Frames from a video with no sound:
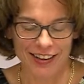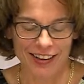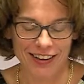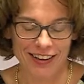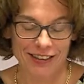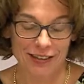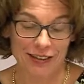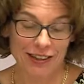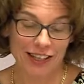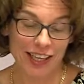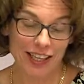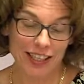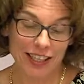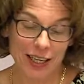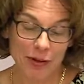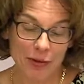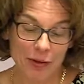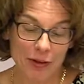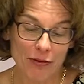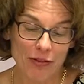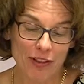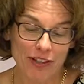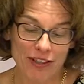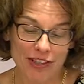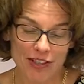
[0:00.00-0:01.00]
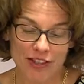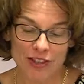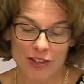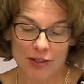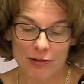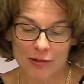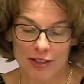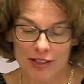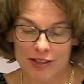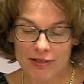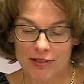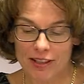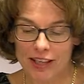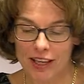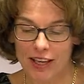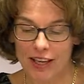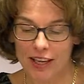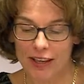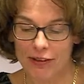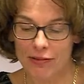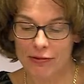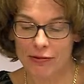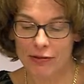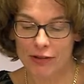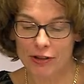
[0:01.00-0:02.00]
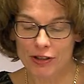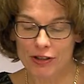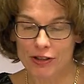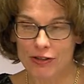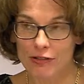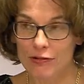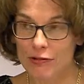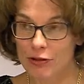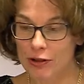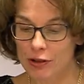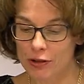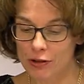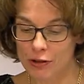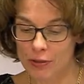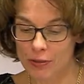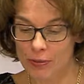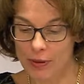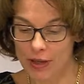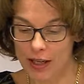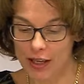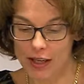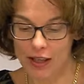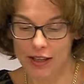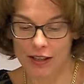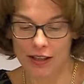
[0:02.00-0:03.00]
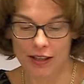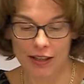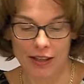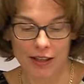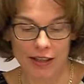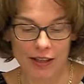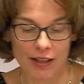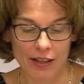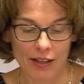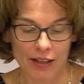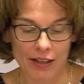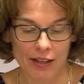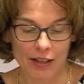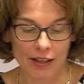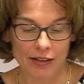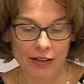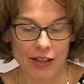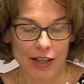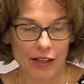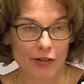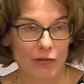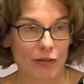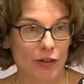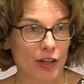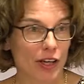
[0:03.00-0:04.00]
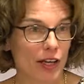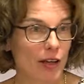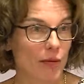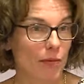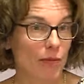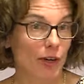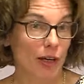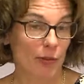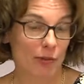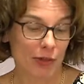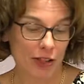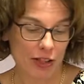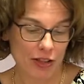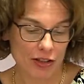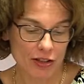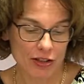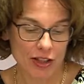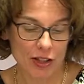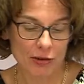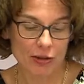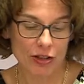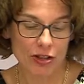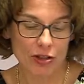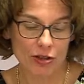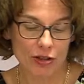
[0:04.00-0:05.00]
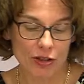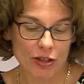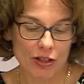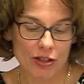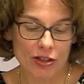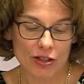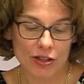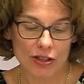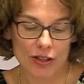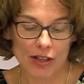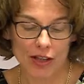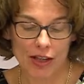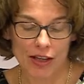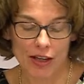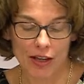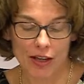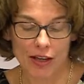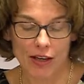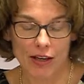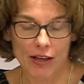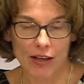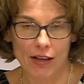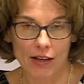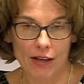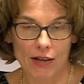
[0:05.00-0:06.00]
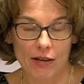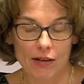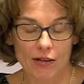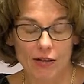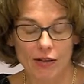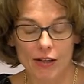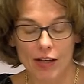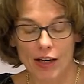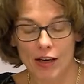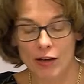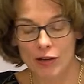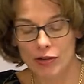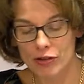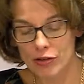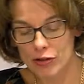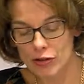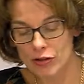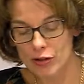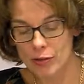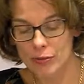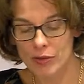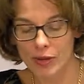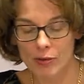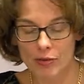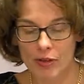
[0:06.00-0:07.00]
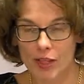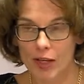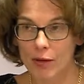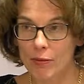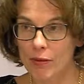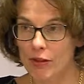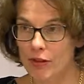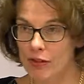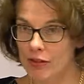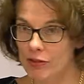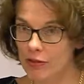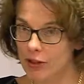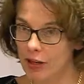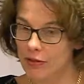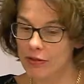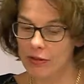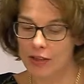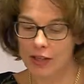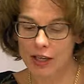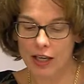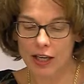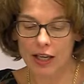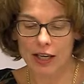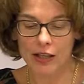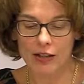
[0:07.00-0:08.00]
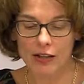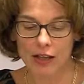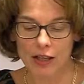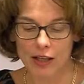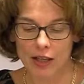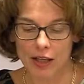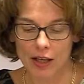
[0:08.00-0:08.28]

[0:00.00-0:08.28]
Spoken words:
So then came the visits to Israel, first for the Ulpan, then for my PhD research. I also sometimes came as a travel guide.